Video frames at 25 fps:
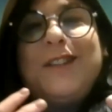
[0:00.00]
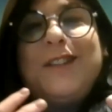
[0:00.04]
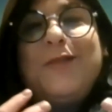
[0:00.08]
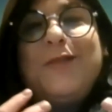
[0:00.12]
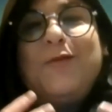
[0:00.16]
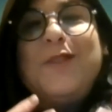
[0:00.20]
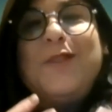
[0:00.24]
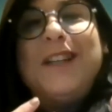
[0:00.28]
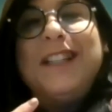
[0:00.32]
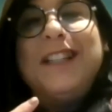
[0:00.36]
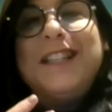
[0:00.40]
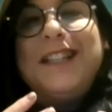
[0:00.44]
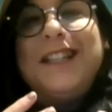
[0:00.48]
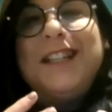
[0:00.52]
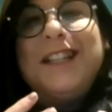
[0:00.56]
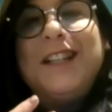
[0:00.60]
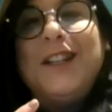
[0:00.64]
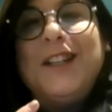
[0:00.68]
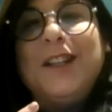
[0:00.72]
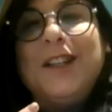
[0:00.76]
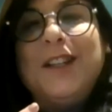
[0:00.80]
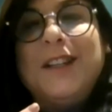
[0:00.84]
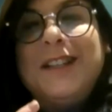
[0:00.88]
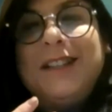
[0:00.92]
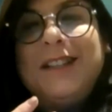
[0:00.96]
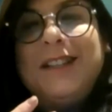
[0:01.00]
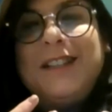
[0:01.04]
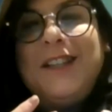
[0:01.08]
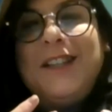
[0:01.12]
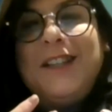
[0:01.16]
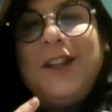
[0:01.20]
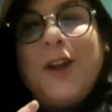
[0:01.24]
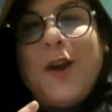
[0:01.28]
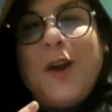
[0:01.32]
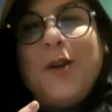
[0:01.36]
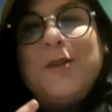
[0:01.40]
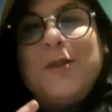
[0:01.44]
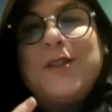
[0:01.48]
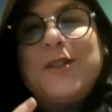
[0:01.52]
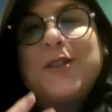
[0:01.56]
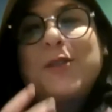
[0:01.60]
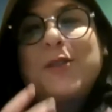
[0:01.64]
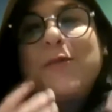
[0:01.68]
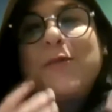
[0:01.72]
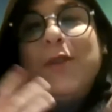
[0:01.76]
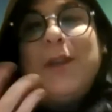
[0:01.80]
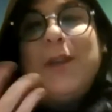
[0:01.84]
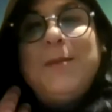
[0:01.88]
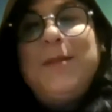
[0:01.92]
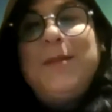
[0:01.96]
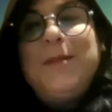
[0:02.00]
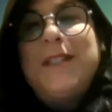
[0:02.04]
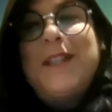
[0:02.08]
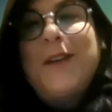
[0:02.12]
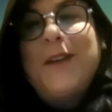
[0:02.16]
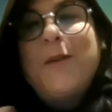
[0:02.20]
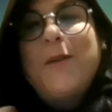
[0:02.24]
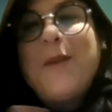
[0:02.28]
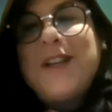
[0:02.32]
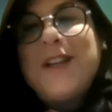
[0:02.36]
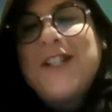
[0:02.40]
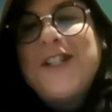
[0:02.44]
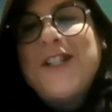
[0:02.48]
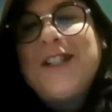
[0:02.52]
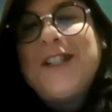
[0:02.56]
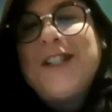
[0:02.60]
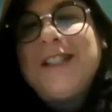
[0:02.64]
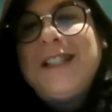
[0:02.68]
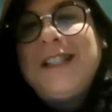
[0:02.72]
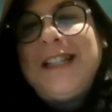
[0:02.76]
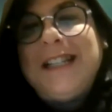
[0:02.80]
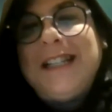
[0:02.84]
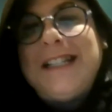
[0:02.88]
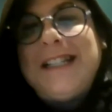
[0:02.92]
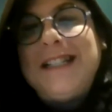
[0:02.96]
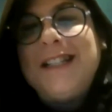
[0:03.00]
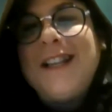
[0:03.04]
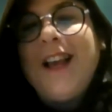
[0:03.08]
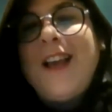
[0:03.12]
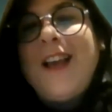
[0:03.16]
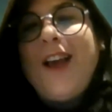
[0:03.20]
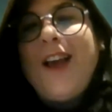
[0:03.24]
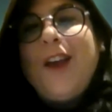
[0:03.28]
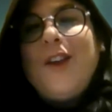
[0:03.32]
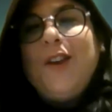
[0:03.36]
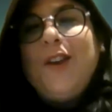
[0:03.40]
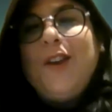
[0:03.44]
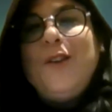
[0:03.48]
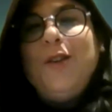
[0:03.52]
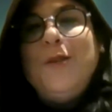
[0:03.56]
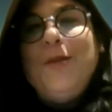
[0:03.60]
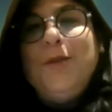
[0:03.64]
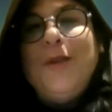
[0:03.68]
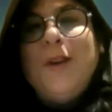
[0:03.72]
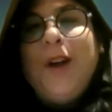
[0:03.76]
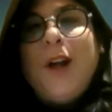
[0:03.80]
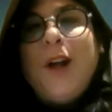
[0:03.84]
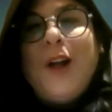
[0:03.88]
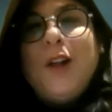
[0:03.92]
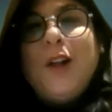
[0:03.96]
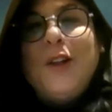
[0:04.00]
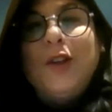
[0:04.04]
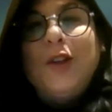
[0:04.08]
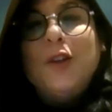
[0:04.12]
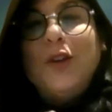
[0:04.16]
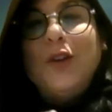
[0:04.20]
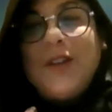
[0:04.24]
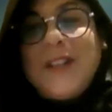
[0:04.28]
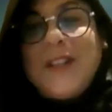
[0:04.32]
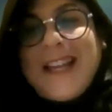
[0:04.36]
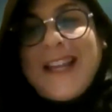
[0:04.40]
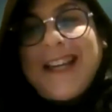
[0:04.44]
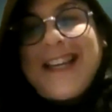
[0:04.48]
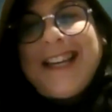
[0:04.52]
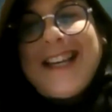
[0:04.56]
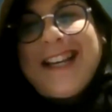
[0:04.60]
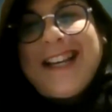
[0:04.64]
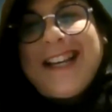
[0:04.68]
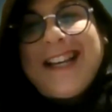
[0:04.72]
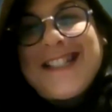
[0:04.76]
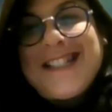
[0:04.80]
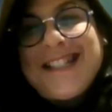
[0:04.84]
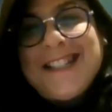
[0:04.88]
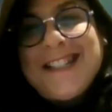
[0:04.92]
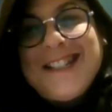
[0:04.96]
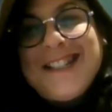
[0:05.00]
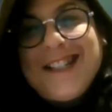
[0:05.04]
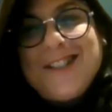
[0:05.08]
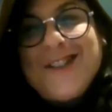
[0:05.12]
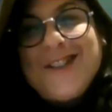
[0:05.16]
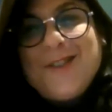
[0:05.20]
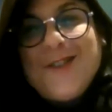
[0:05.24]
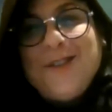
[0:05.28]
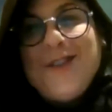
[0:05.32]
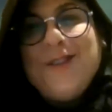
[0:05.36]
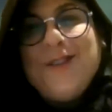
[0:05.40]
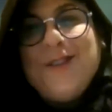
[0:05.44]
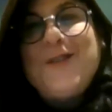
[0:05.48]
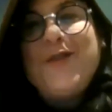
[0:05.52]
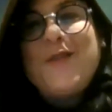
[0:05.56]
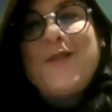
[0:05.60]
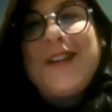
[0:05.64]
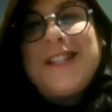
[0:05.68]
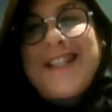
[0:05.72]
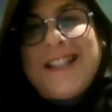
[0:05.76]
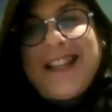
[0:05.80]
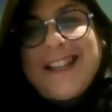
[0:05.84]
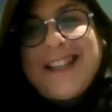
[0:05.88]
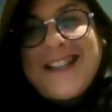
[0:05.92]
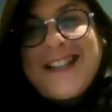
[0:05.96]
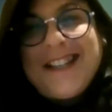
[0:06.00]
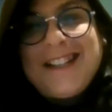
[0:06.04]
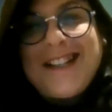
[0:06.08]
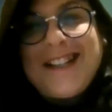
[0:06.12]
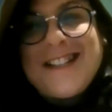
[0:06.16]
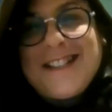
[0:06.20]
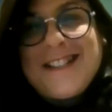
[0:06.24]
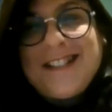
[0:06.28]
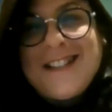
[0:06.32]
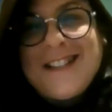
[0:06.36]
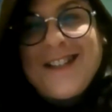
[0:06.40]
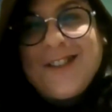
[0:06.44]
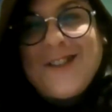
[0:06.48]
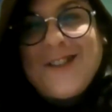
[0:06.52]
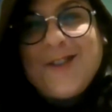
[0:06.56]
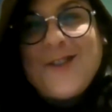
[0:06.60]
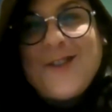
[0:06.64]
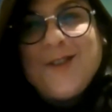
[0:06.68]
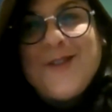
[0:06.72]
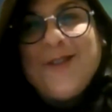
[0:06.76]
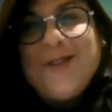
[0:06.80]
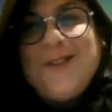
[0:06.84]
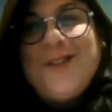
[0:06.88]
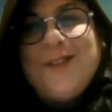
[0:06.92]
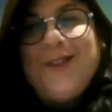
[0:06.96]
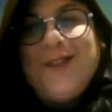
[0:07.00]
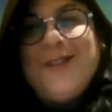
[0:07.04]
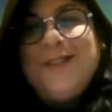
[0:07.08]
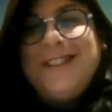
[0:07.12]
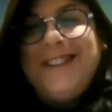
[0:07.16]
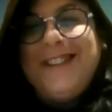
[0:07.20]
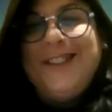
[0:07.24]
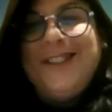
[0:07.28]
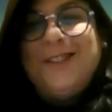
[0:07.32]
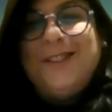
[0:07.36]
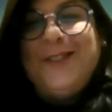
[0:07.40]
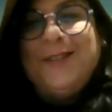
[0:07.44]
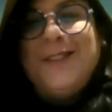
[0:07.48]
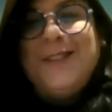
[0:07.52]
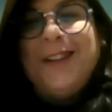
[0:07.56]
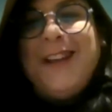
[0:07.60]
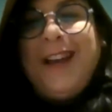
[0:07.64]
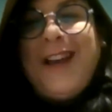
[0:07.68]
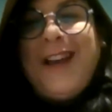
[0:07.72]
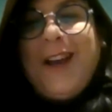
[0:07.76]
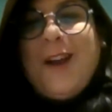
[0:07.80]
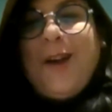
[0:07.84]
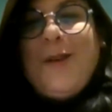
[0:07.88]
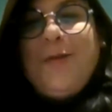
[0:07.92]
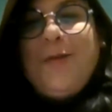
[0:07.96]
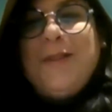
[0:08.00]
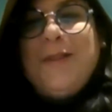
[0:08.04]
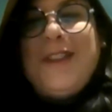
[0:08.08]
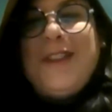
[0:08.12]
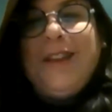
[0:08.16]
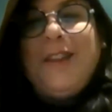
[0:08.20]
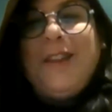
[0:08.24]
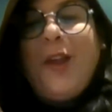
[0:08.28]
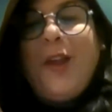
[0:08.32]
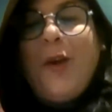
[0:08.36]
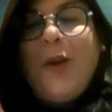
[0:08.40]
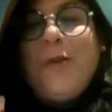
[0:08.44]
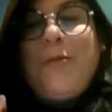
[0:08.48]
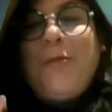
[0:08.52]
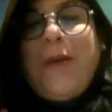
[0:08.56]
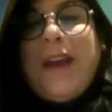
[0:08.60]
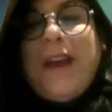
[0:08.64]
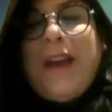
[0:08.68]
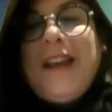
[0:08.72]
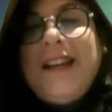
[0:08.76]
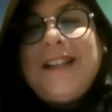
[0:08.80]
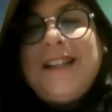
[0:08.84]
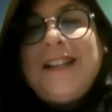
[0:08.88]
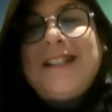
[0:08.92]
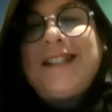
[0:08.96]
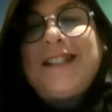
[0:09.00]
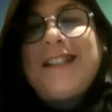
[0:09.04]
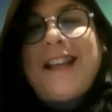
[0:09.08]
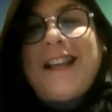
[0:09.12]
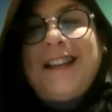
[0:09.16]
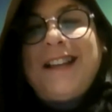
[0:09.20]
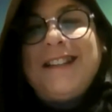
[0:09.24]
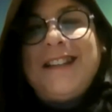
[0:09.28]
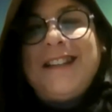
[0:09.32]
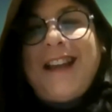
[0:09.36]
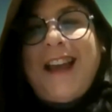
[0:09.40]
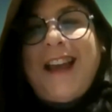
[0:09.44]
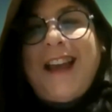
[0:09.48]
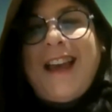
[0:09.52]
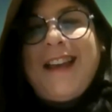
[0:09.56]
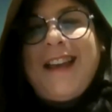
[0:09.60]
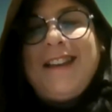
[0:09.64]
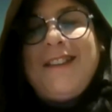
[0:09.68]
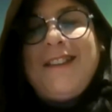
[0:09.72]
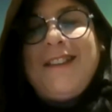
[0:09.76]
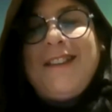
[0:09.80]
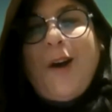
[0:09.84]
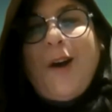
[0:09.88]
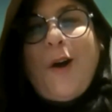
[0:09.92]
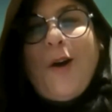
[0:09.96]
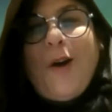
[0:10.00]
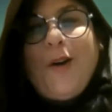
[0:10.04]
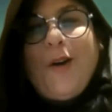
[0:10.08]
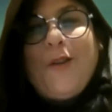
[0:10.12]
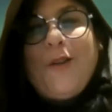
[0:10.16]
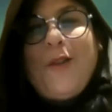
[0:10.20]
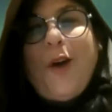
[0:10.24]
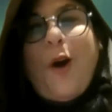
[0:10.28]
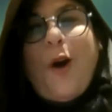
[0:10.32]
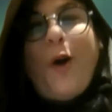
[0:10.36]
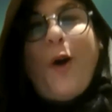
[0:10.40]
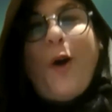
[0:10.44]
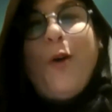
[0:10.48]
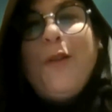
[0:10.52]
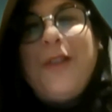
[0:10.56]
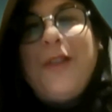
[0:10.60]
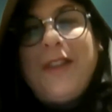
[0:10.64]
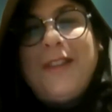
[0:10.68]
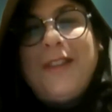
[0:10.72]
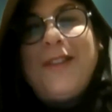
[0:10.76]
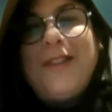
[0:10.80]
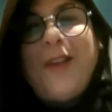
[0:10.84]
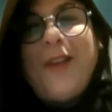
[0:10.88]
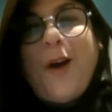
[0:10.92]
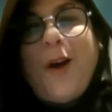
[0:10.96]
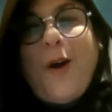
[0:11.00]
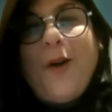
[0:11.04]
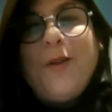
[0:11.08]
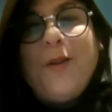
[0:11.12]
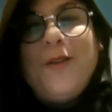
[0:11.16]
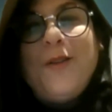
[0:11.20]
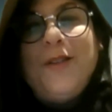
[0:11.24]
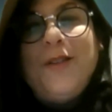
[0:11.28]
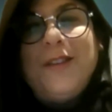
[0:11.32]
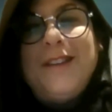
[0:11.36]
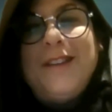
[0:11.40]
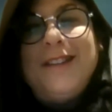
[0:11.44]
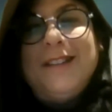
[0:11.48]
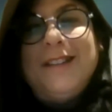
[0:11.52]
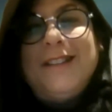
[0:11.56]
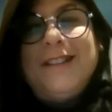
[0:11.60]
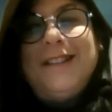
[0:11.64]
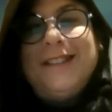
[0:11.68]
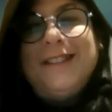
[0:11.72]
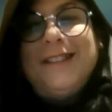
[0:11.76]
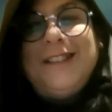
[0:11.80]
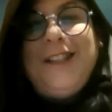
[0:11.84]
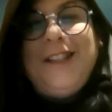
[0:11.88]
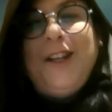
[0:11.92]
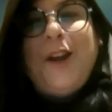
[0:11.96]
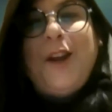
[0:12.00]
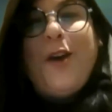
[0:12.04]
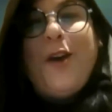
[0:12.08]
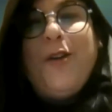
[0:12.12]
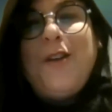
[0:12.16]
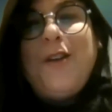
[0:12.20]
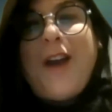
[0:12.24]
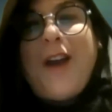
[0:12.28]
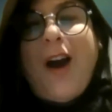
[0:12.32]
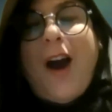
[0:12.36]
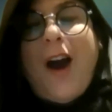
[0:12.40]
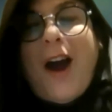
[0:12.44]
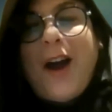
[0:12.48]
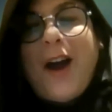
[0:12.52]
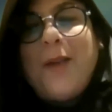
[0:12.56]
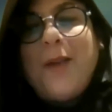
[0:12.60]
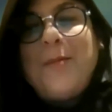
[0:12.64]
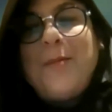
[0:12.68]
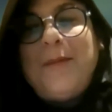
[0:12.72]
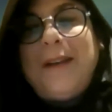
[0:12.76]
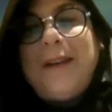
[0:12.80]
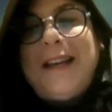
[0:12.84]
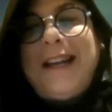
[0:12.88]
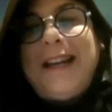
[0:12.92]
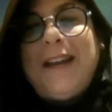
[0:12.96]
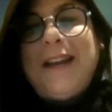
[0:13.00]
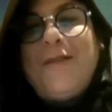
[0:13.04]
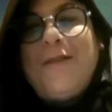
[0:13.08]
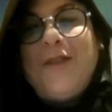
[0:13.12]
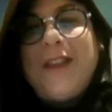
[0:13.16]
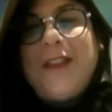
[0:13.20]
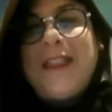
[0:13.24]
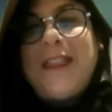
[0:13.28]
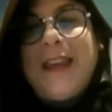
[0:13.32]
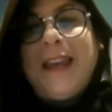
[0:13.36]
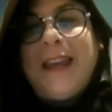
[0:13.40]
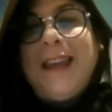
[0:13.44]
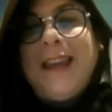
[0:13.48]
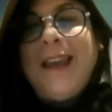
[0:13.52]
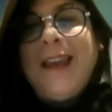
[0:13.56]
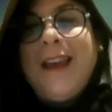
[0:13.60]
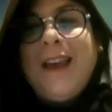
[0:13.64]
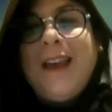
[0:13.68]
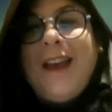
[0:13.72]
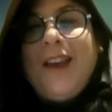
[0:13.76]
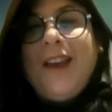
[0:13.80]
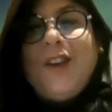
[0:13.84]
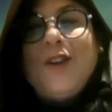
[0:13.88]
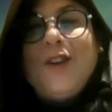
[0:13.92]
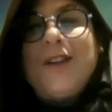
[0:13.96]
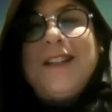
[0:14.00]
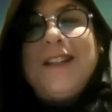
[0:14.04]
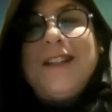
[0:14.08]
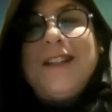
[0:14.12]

really, screams the question is, you look like a Hasidic Jew, you dress like a Hasidic Jew, you with the long payas and the whole garb and everything. You